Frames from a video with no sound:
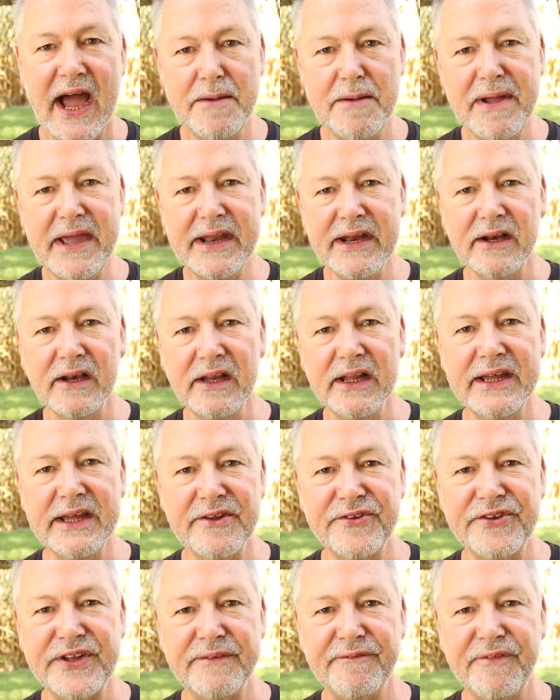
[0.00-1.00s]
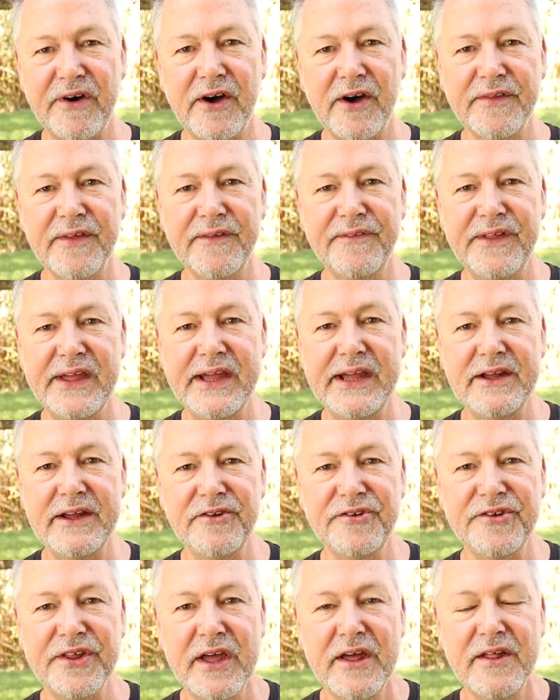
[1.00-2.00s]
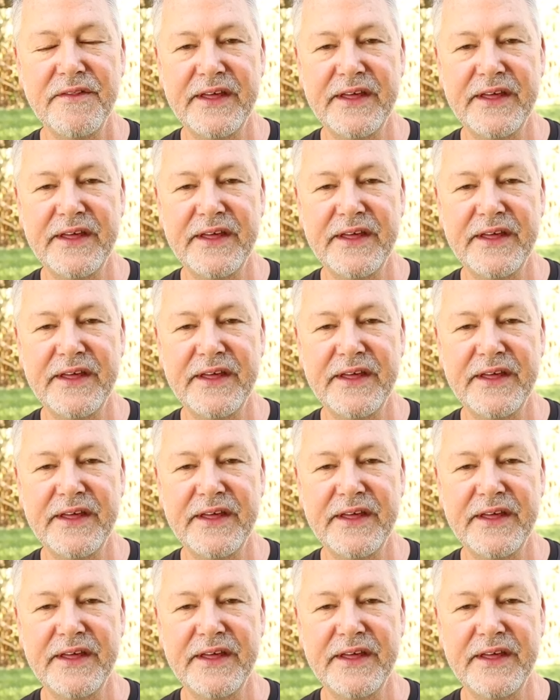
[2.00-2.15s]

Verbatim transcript: I made a list of all the things